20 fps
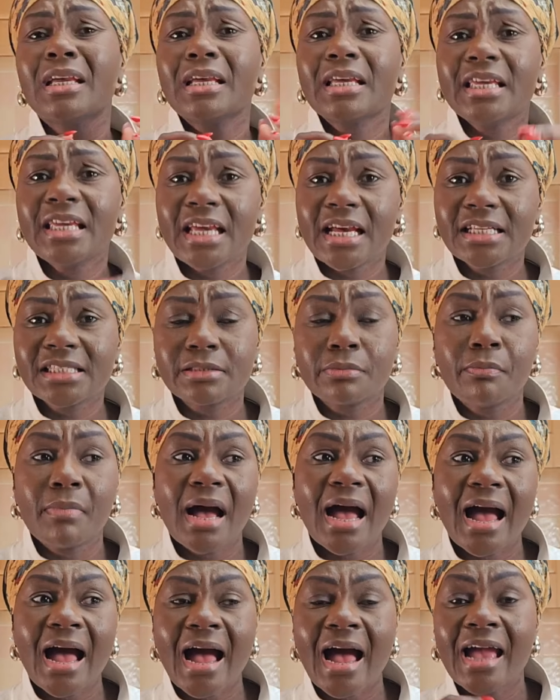here's
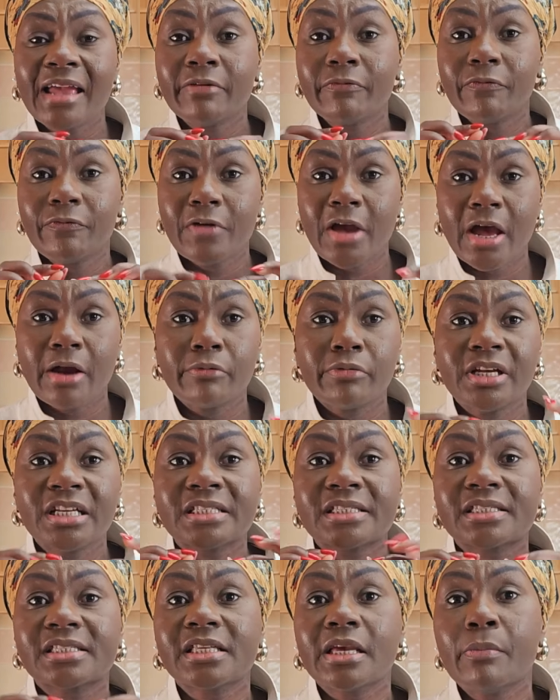my very
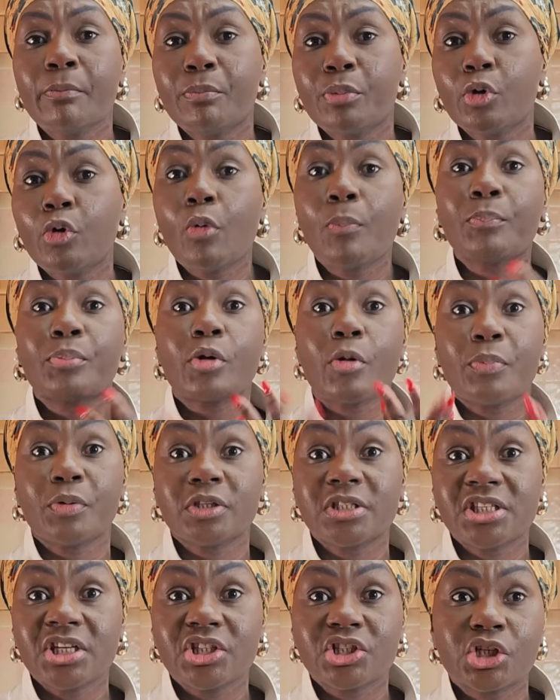simple
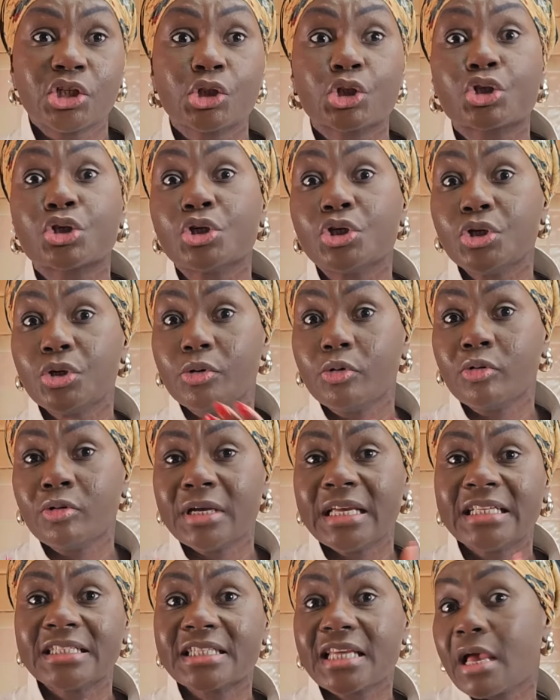proposition to you
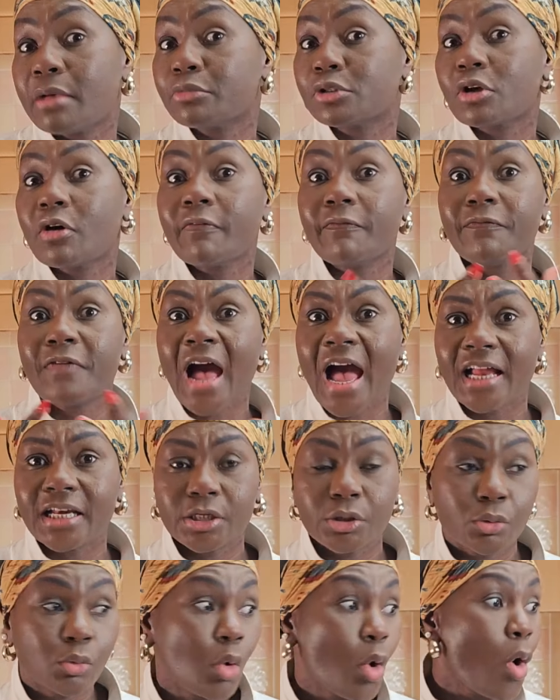in terms of
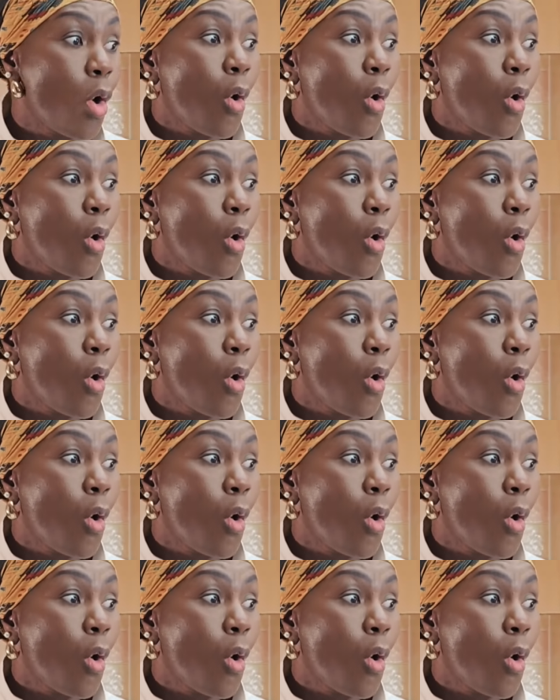value.